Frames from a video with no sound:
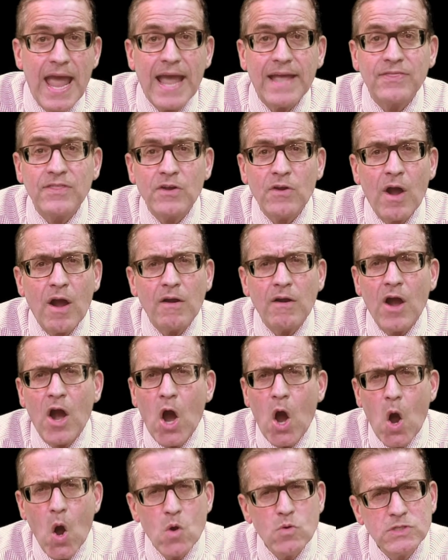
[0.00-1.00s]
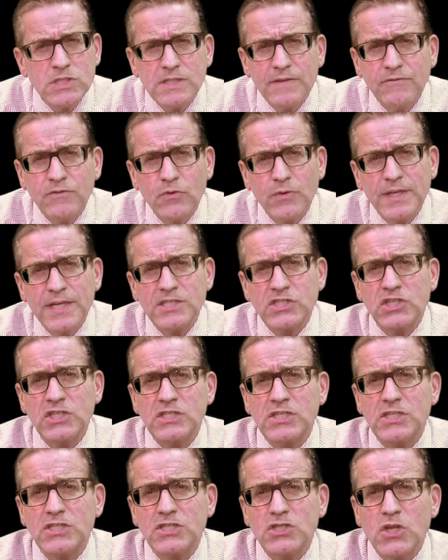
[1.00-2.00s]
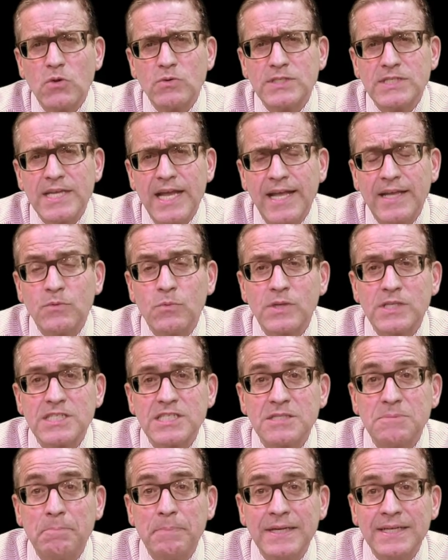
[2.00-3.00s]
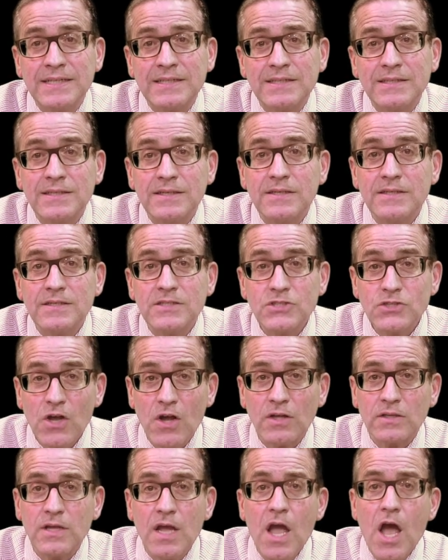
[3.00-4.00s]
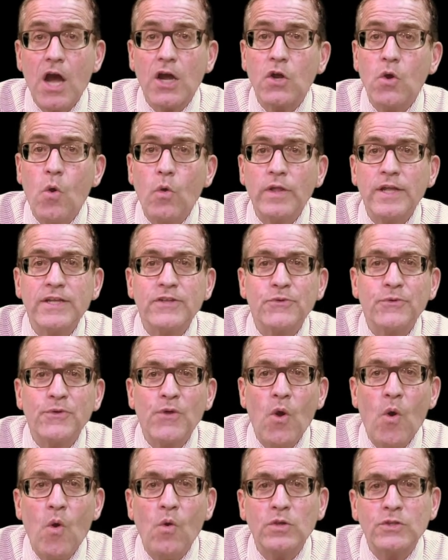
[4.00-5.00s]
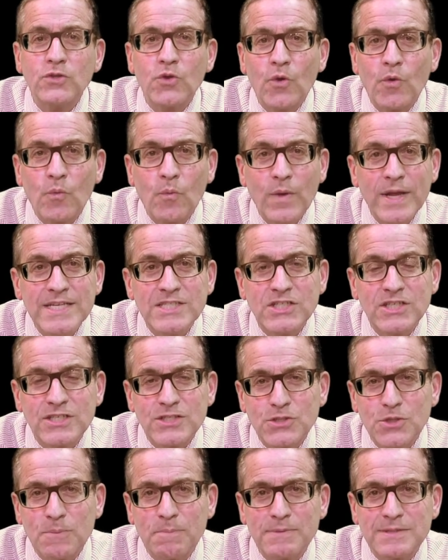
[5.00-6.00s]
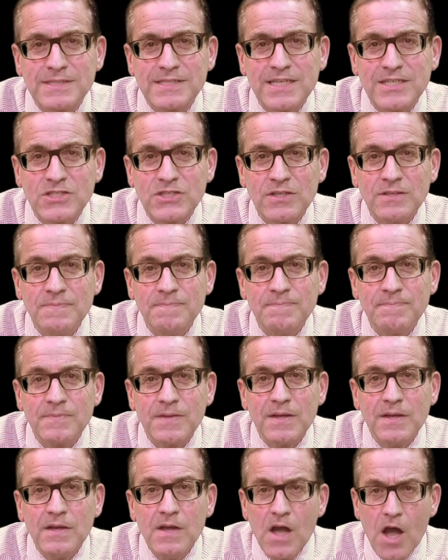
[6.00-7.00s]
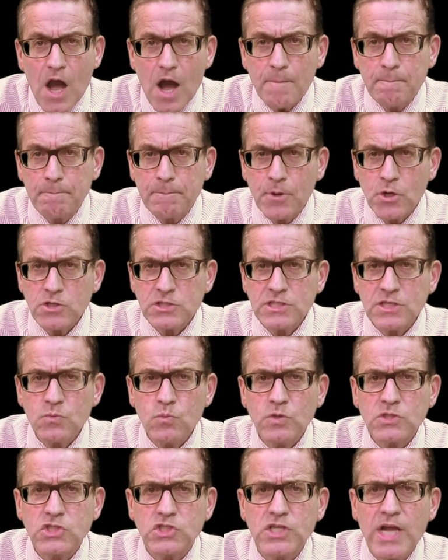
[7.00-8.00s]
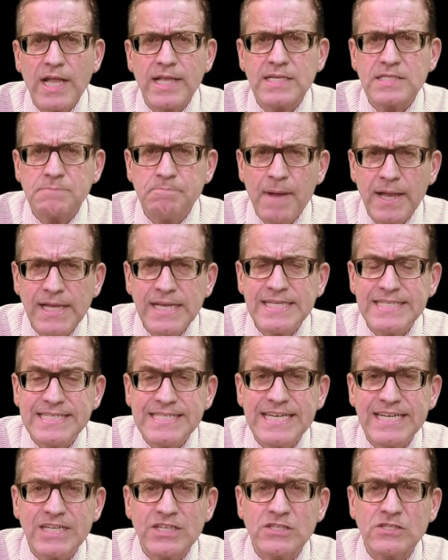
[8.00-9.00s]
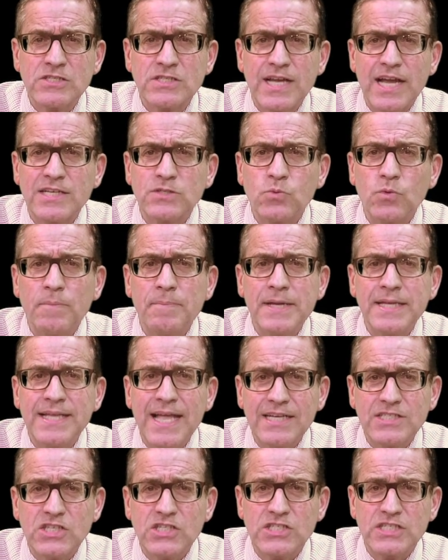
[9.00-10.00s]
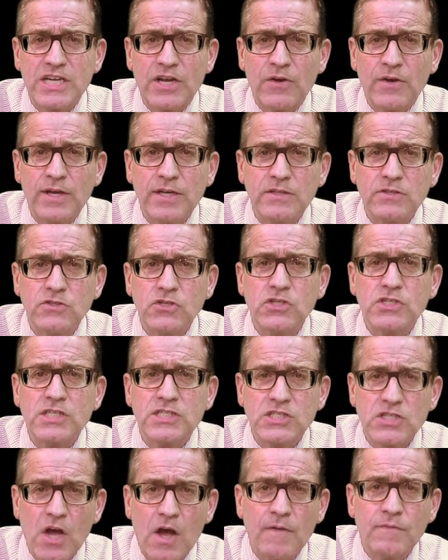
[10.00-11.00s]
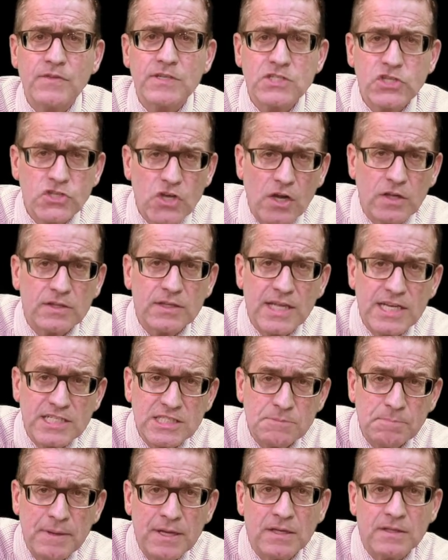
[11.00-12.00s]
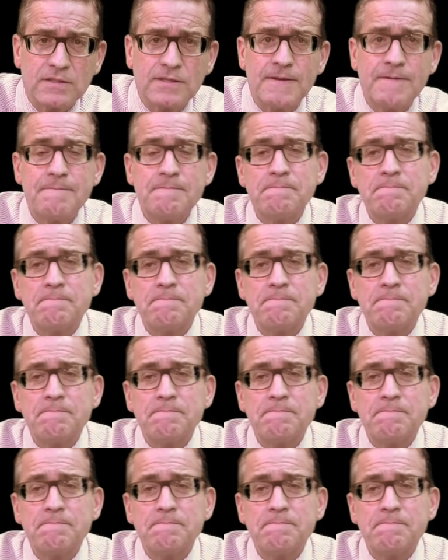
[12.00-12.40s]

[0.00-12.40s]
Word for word: And there are a host of traditions associated with spilled salt. According to an old Norwegian superstition, a person will shed as many tears as will be necessary to dissolve the salt they spilled.